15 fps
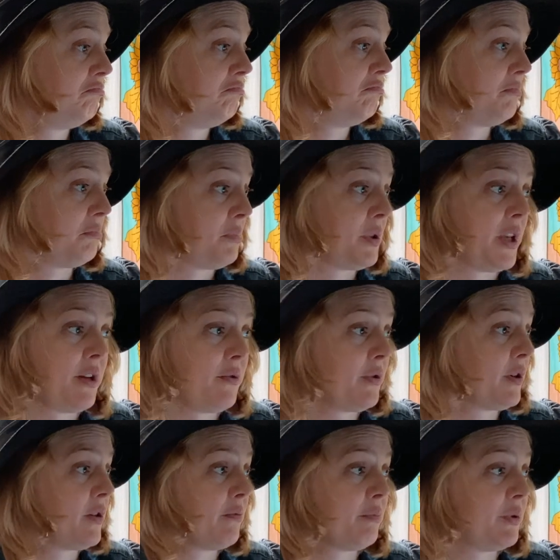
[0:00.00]
I'm hearing
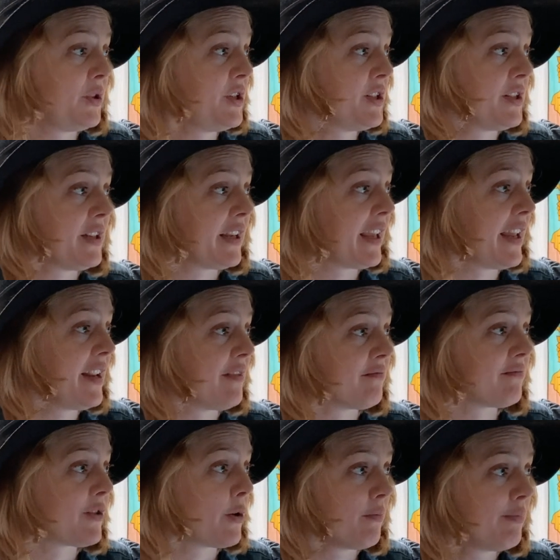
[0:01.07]
completion again.
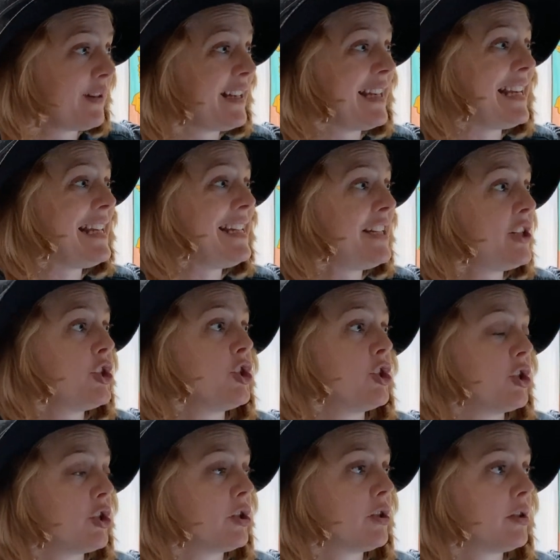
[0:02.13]
Completion.